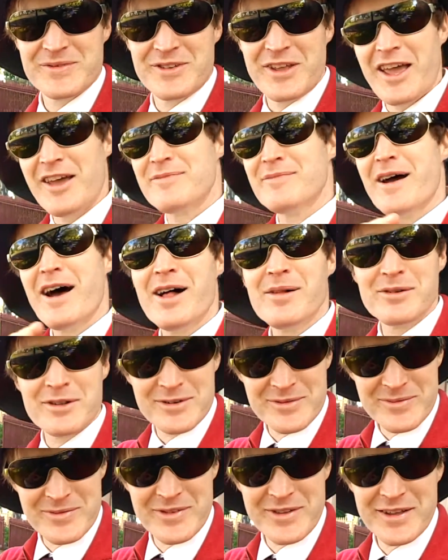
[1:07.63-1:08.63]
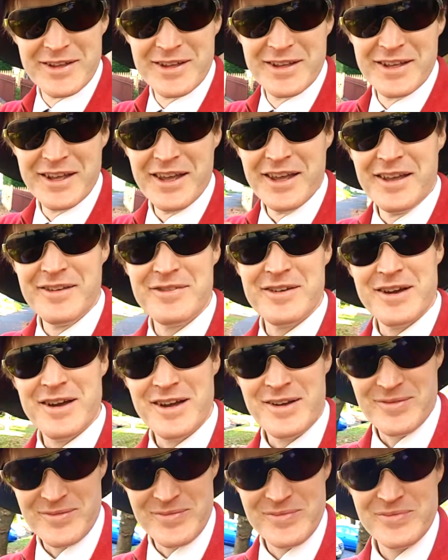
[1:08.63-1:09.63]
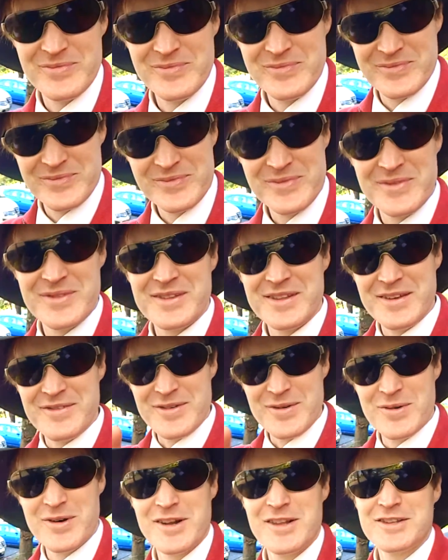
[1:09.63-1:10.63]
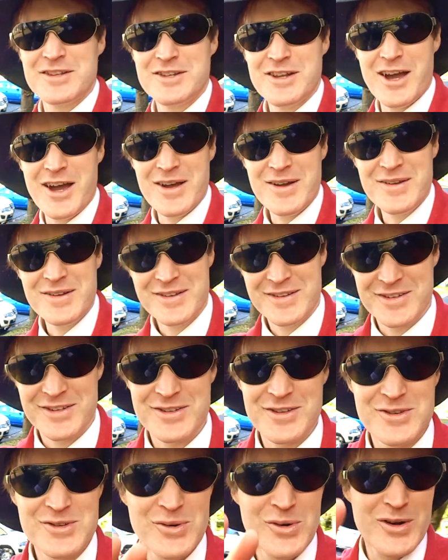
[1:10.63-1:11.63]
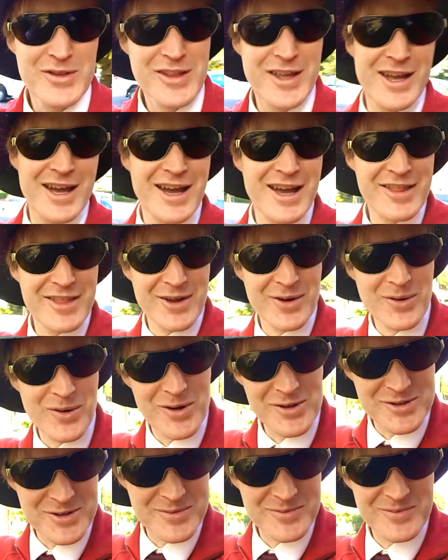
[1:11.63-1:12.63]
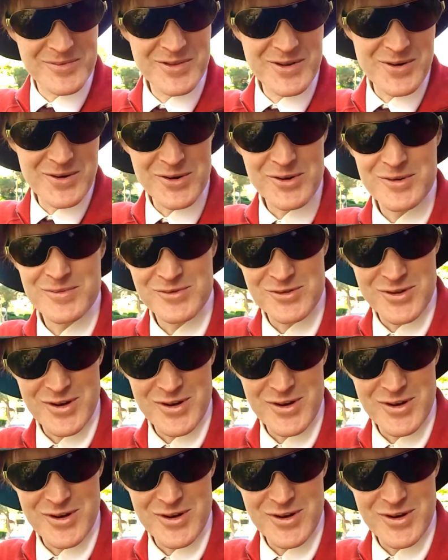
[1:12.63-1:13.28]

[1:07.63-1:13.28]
South Melbourne, if you wanted to know, just enjoying the autumn